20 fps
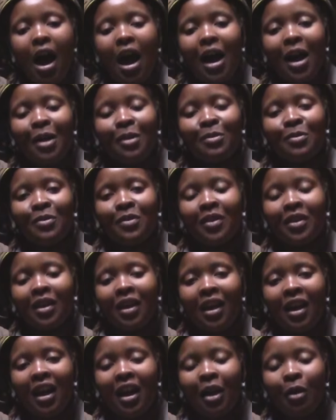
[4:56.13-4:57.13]
Um,
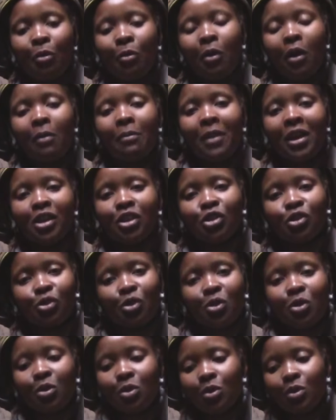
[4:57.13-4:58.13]
well, my
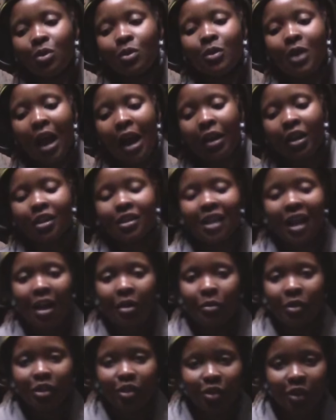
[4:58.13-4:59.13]
school, because uh,
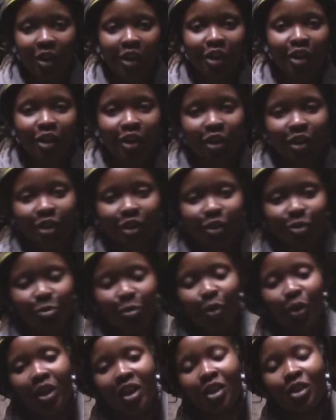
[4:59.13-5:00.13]
I went to a girls'
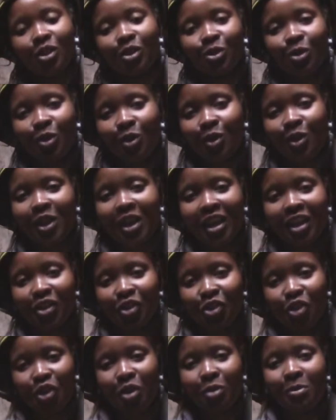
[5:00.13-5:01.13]
boarding school
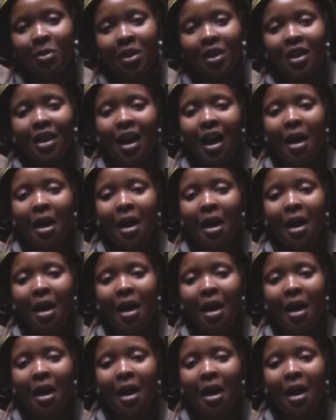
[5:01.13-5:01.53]
in Durban.